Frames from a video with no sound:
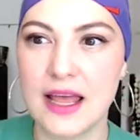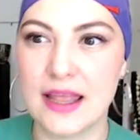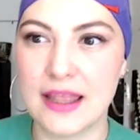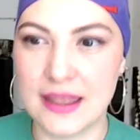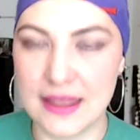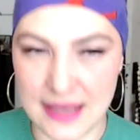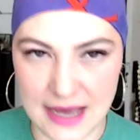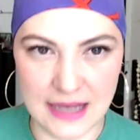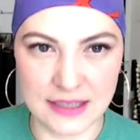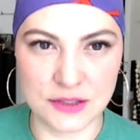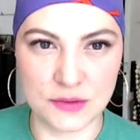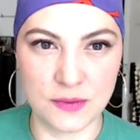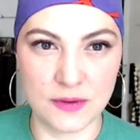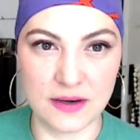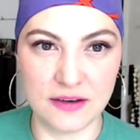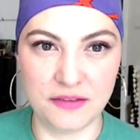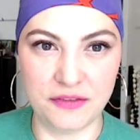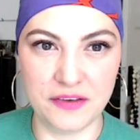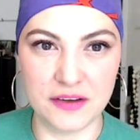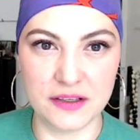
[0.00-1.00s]
That's what
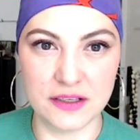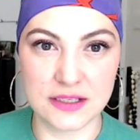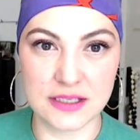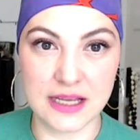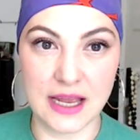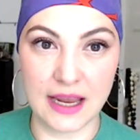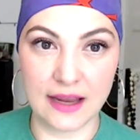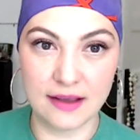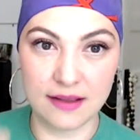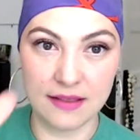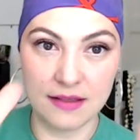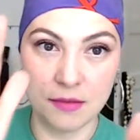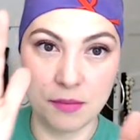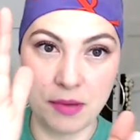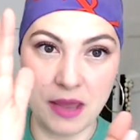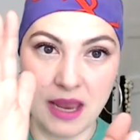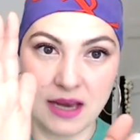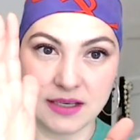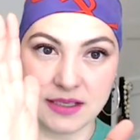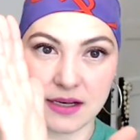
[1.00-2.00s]
it feels like. The
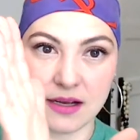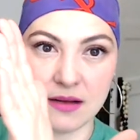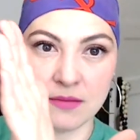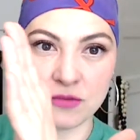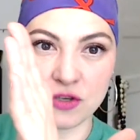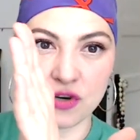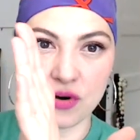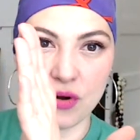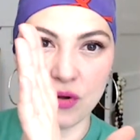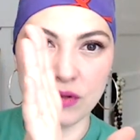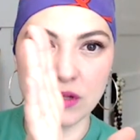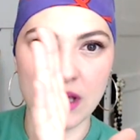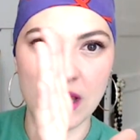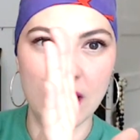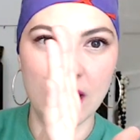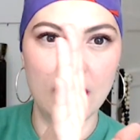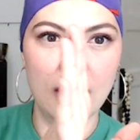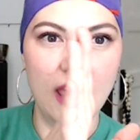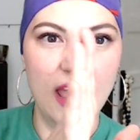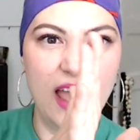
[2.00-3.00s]
bass comes
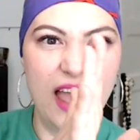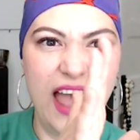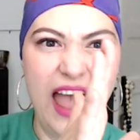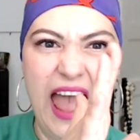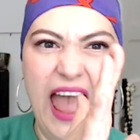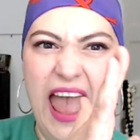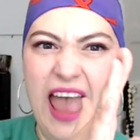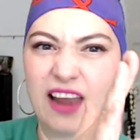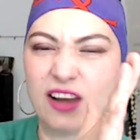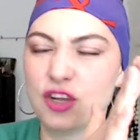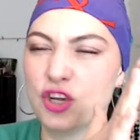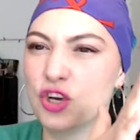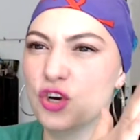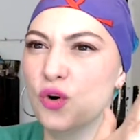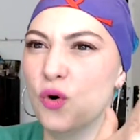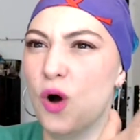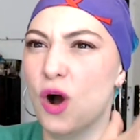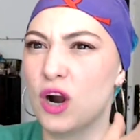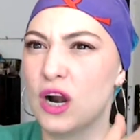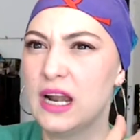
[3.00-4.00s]
rolling and you
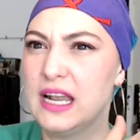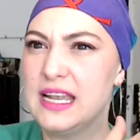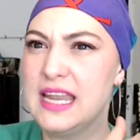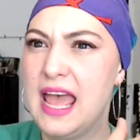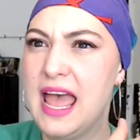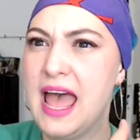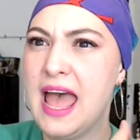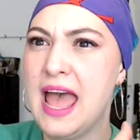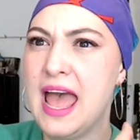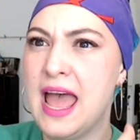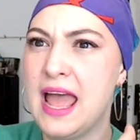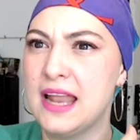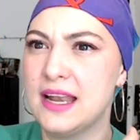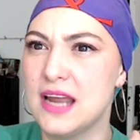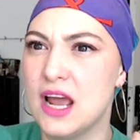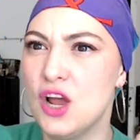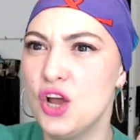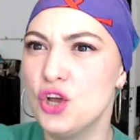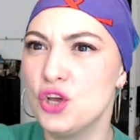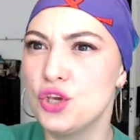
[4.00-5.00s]
are
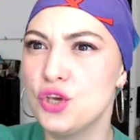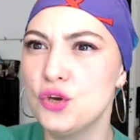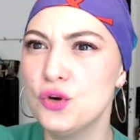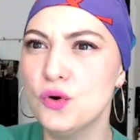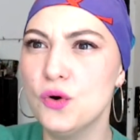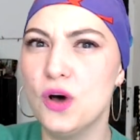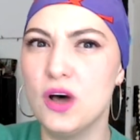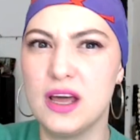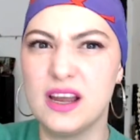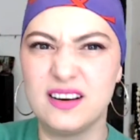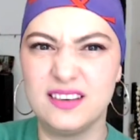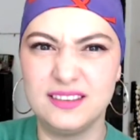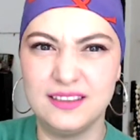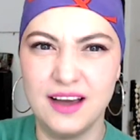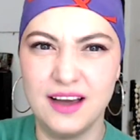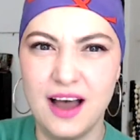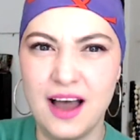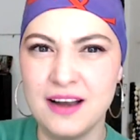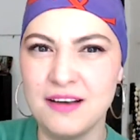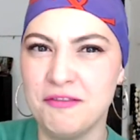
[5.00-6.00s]
dead. You are
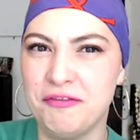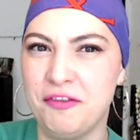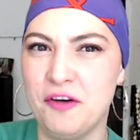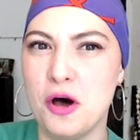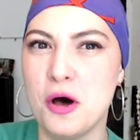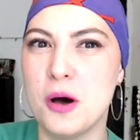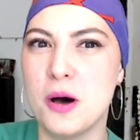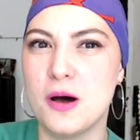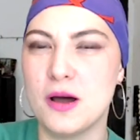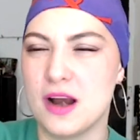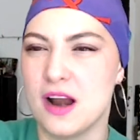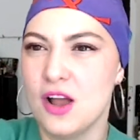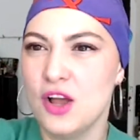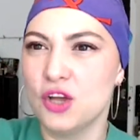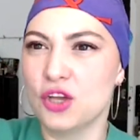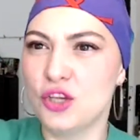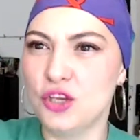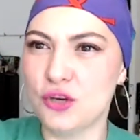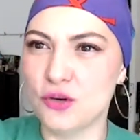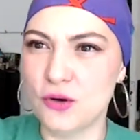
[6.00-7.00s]
done for.
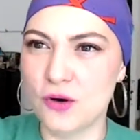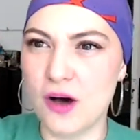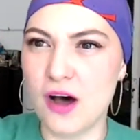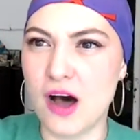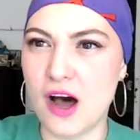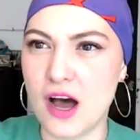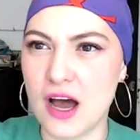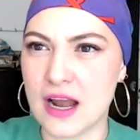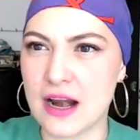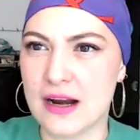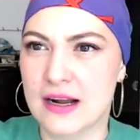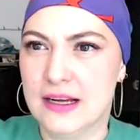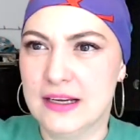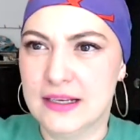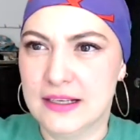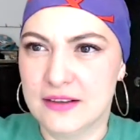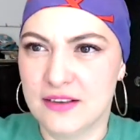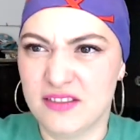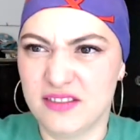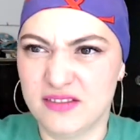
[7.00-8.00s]
You are
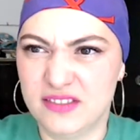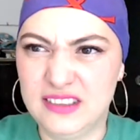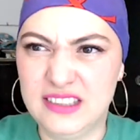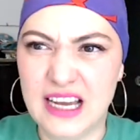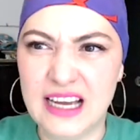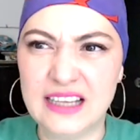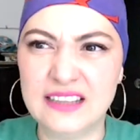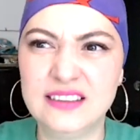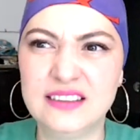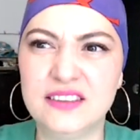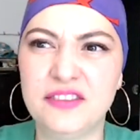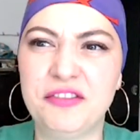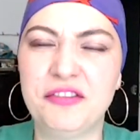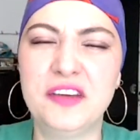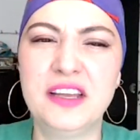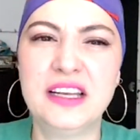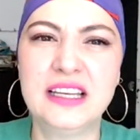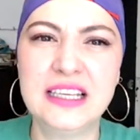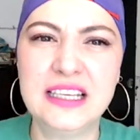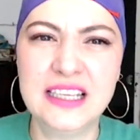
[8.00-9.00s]
dead,
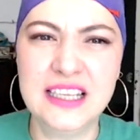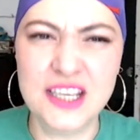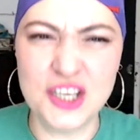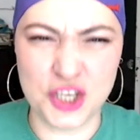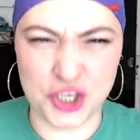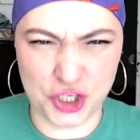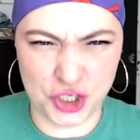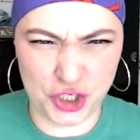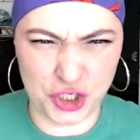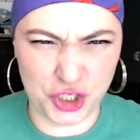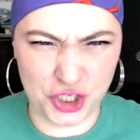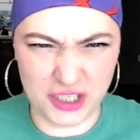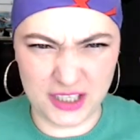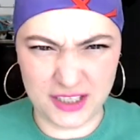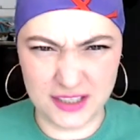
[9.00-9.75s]
finished.